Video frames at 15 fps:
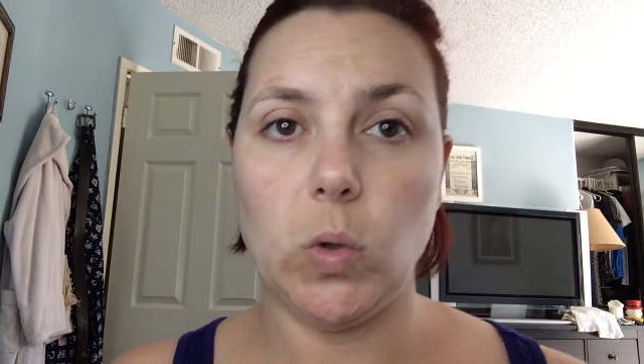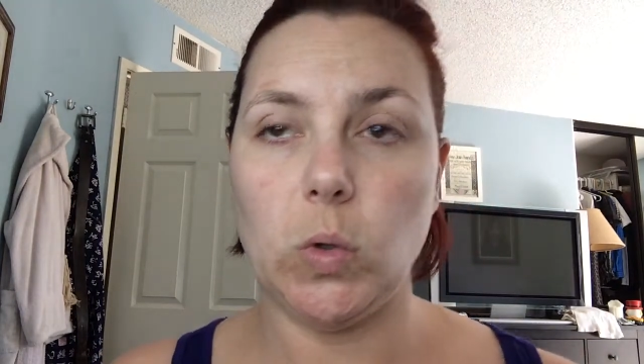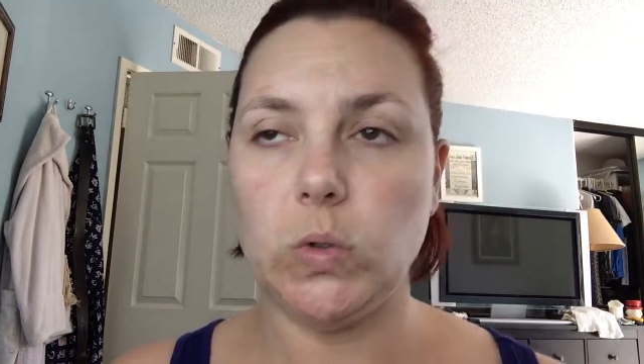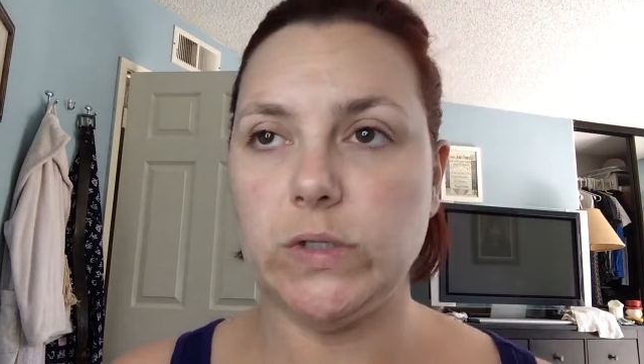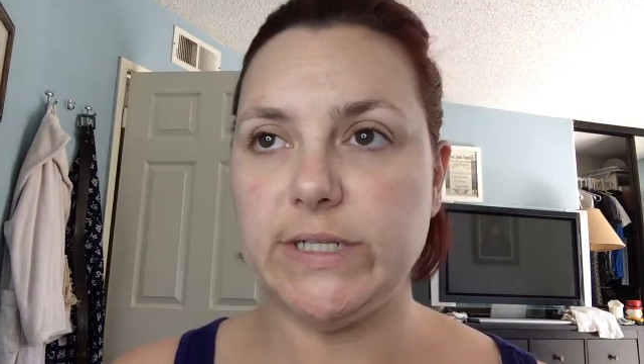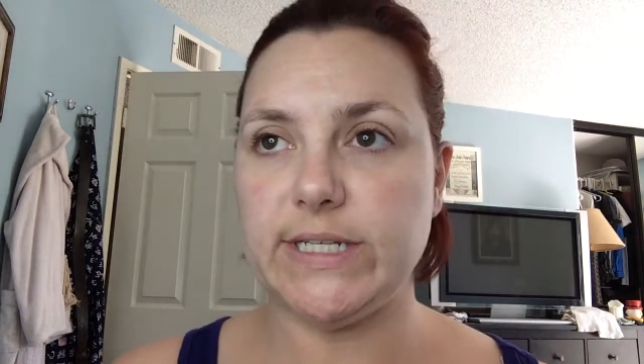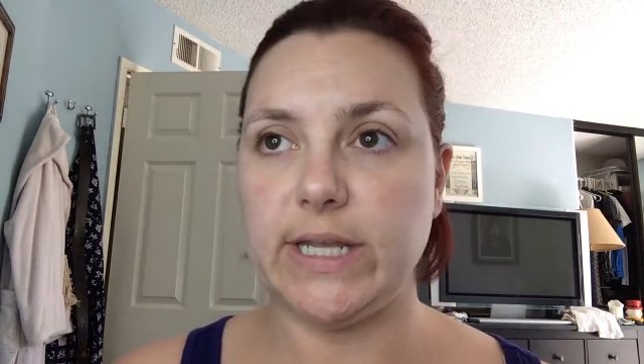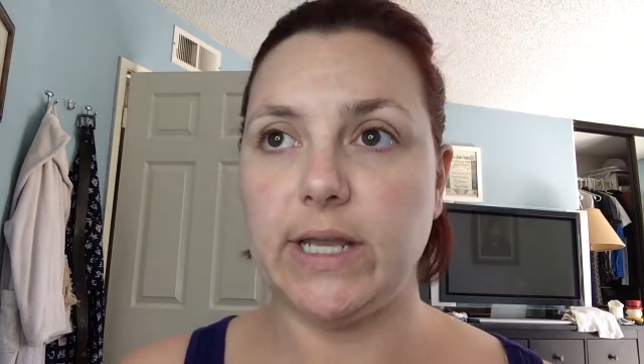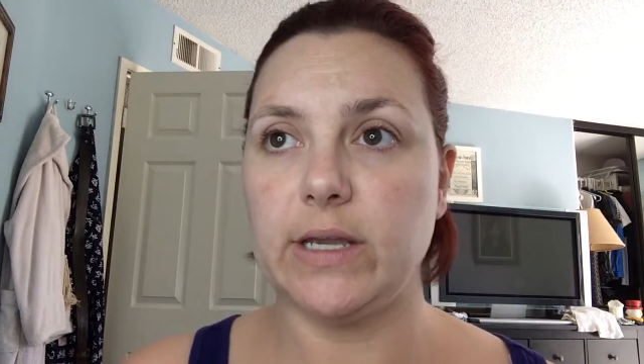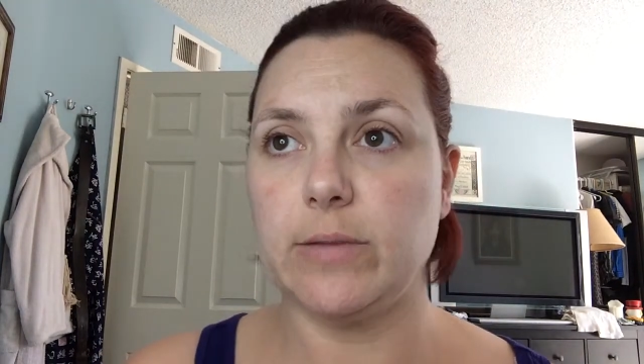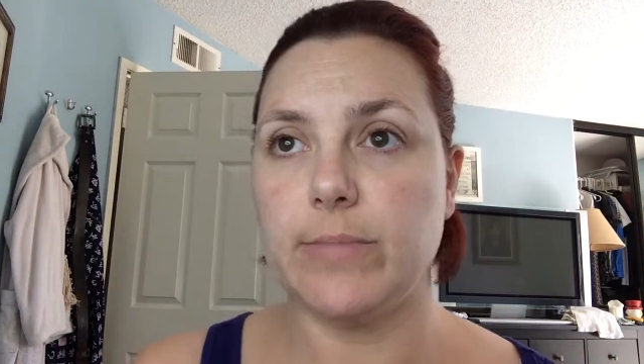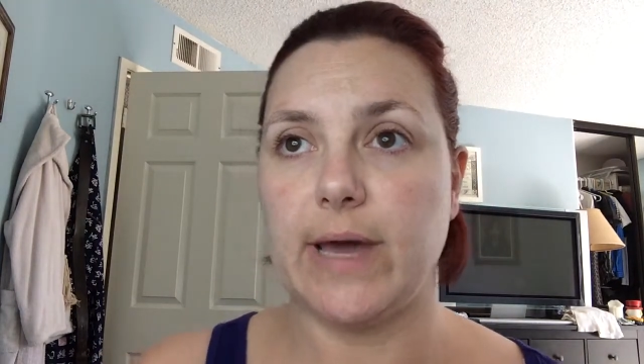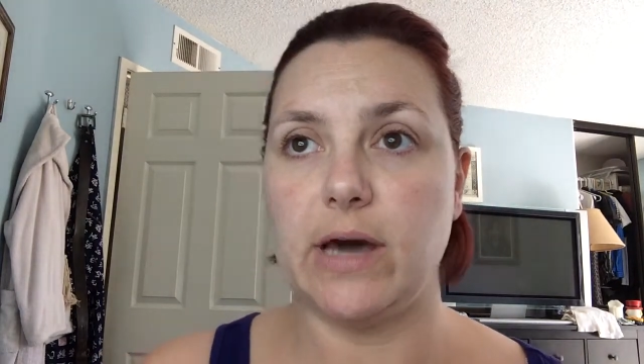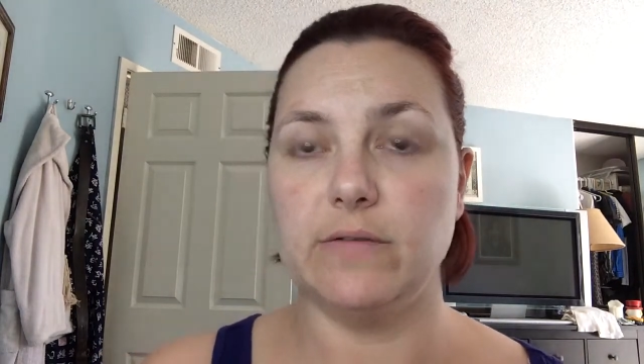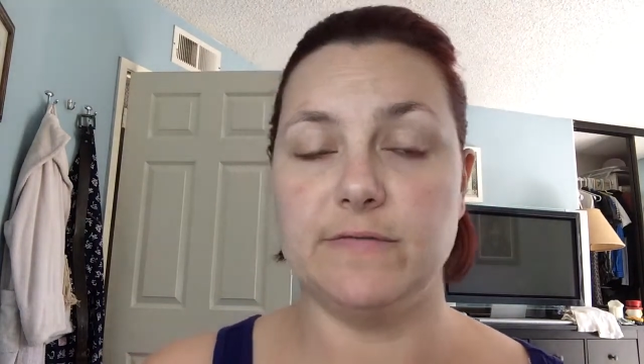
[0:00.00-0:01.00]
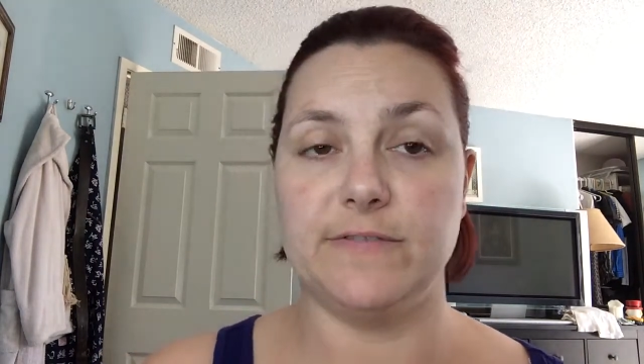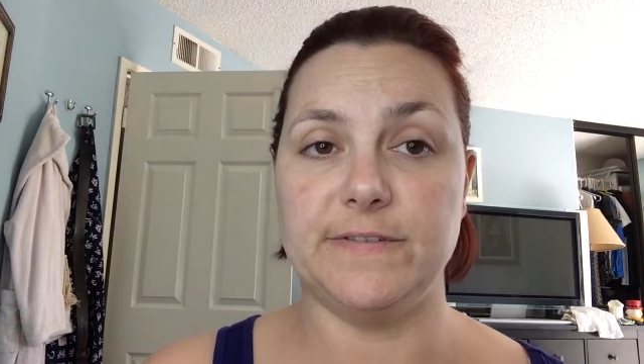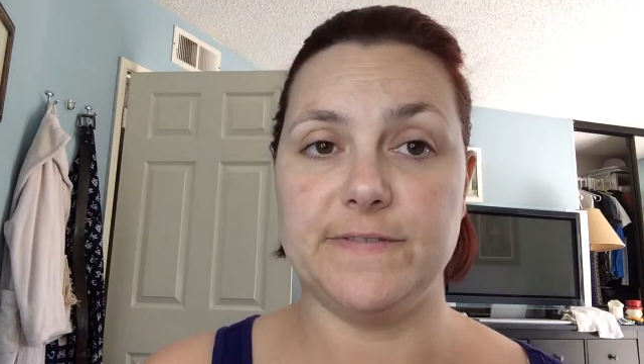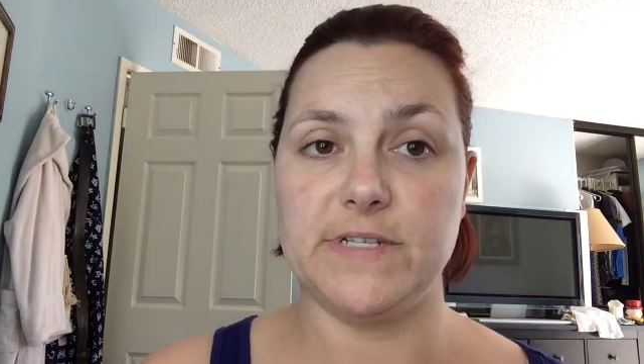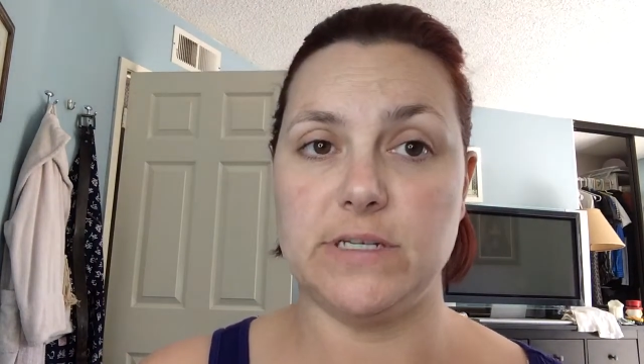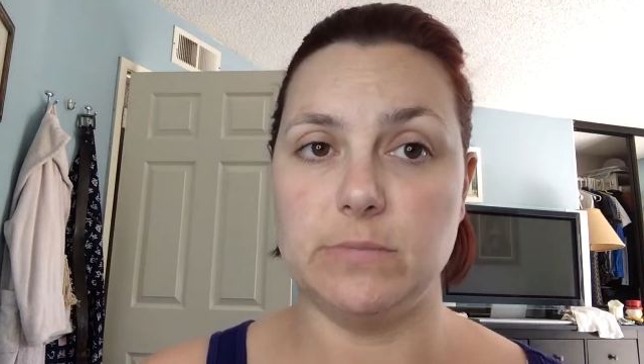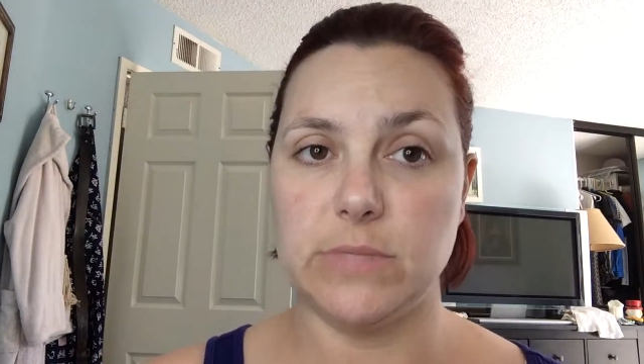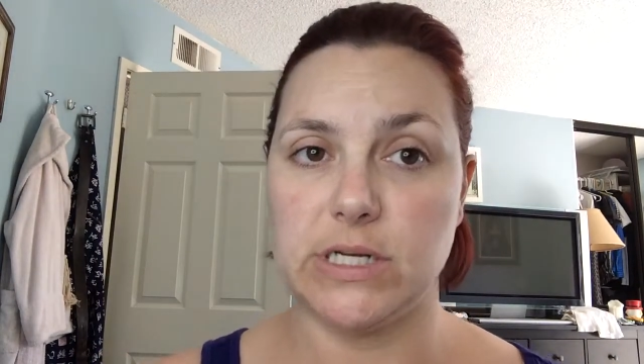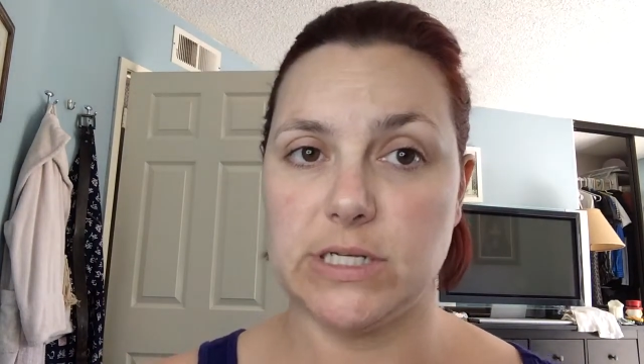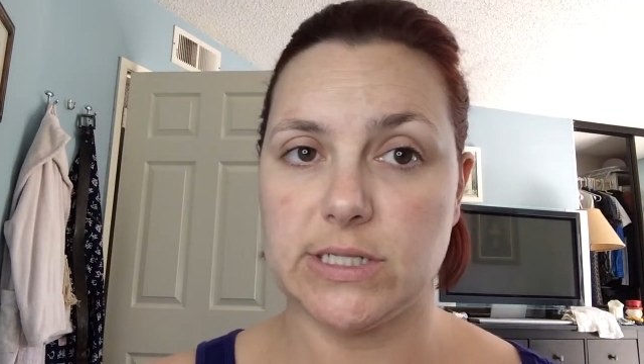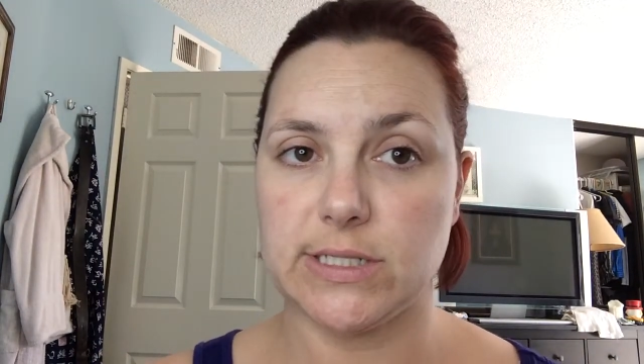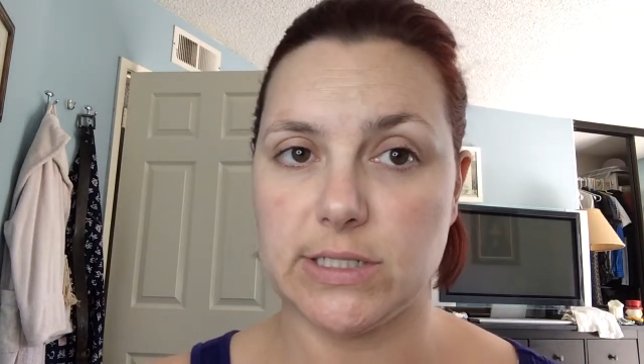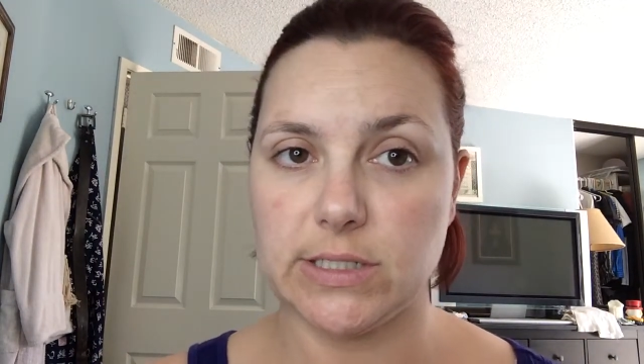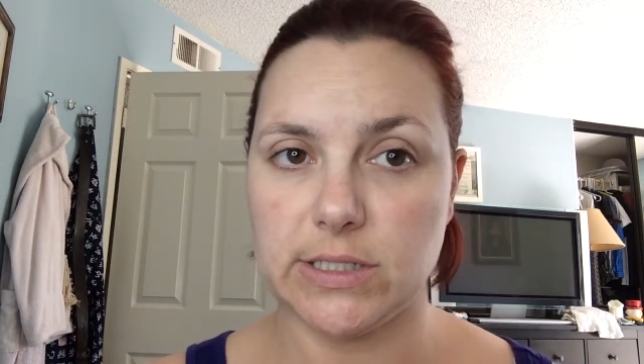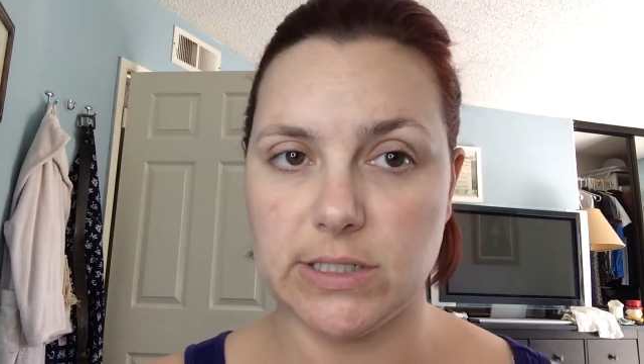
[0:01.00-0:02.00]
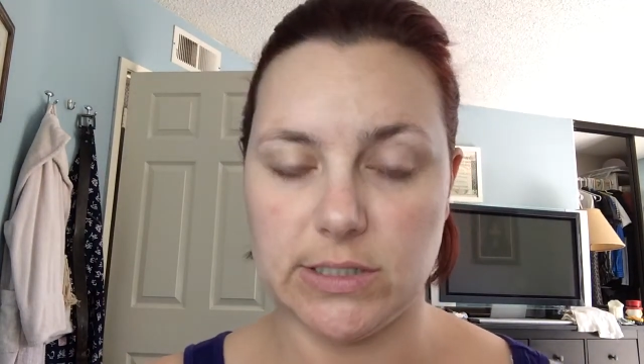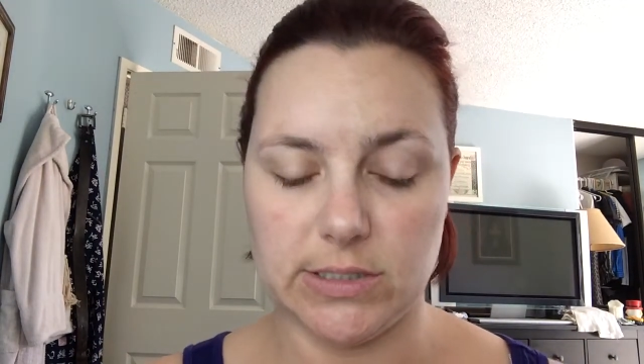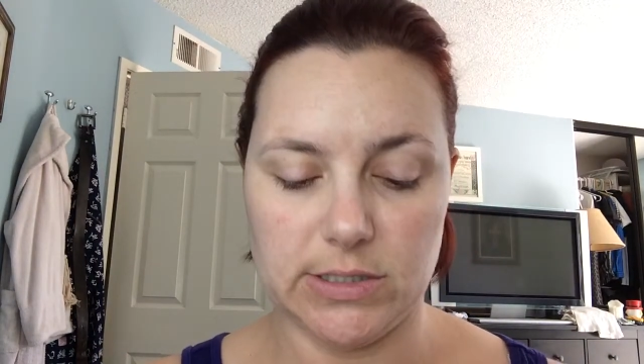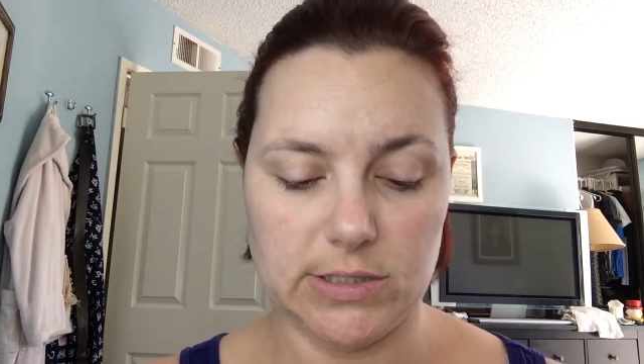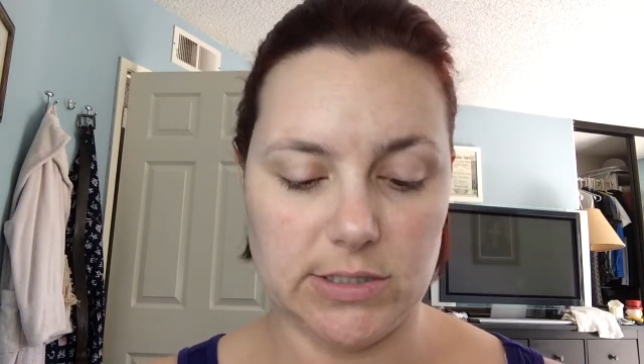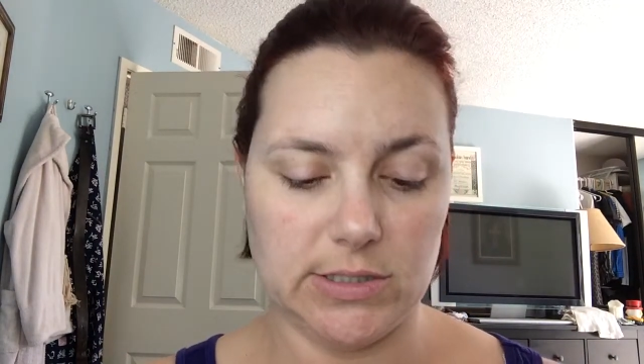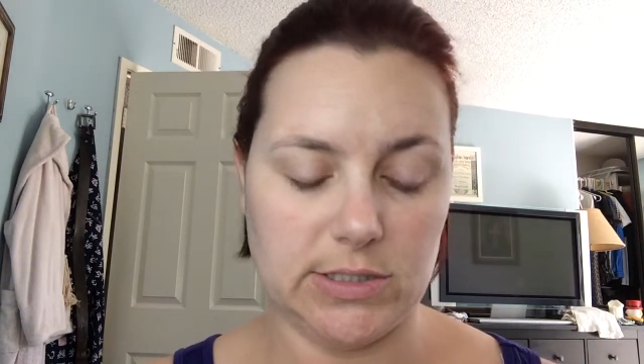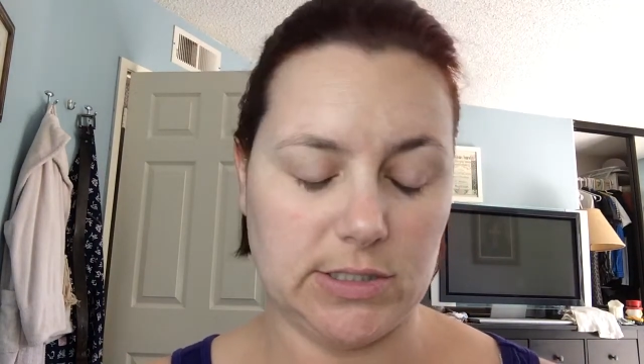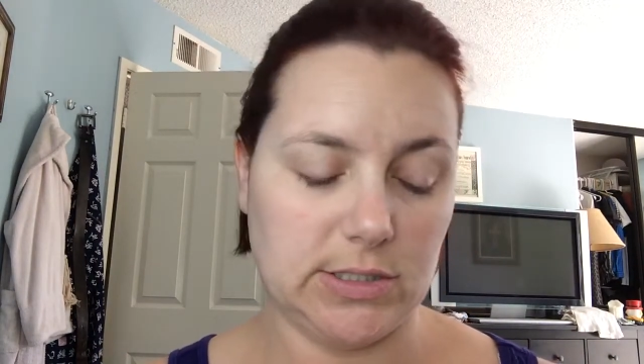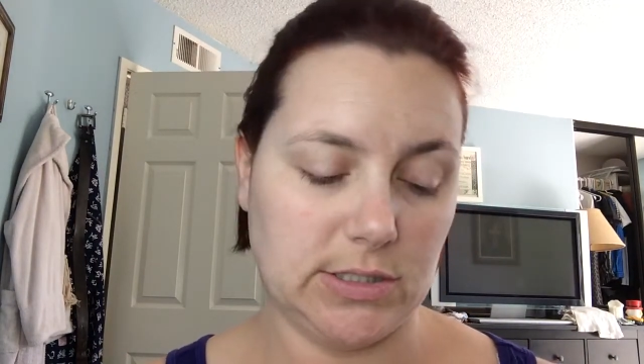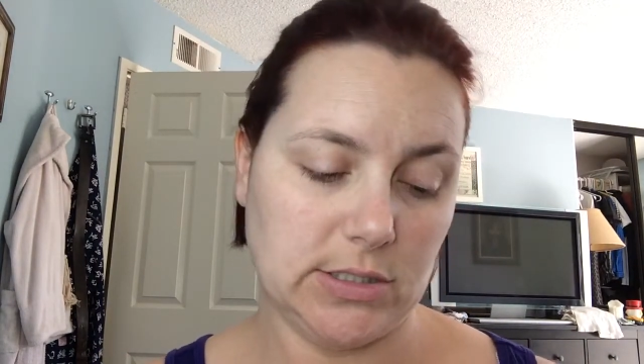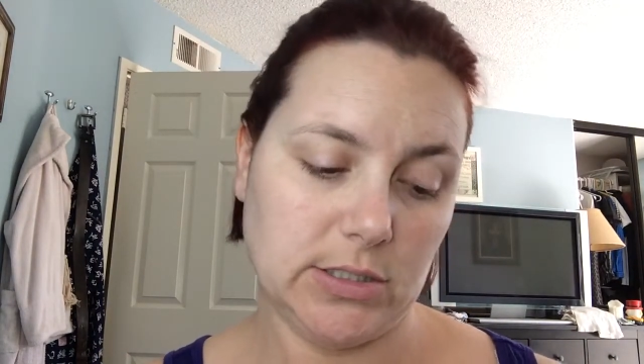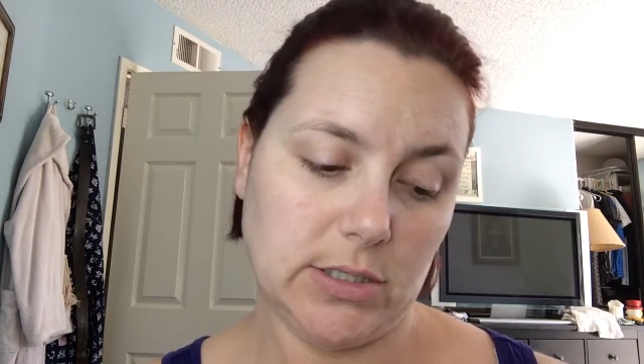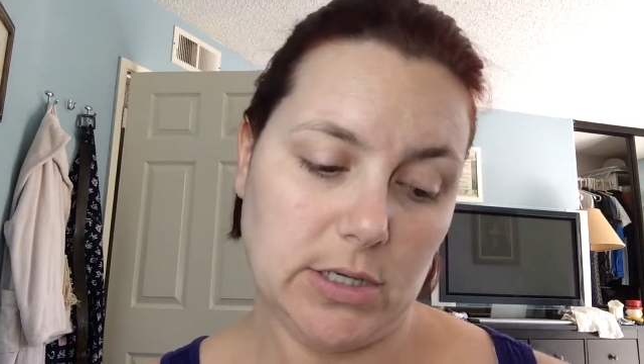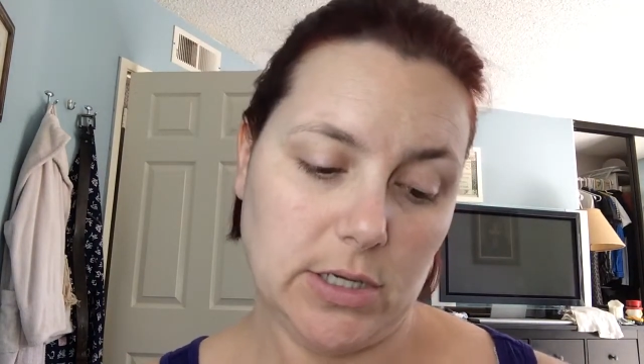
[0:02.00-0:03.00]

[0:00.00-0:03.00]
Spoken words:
only take about 15 minutes because